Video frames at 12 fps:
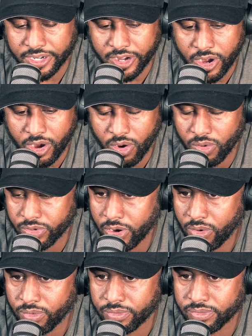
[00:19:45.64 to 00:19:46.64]
in her own
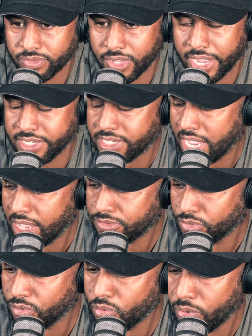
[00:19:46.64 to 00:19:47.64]
home 8
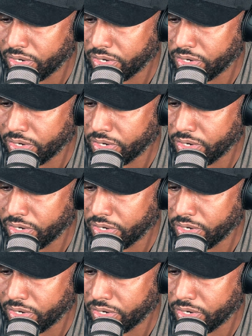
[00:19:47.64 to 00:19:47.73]
times through the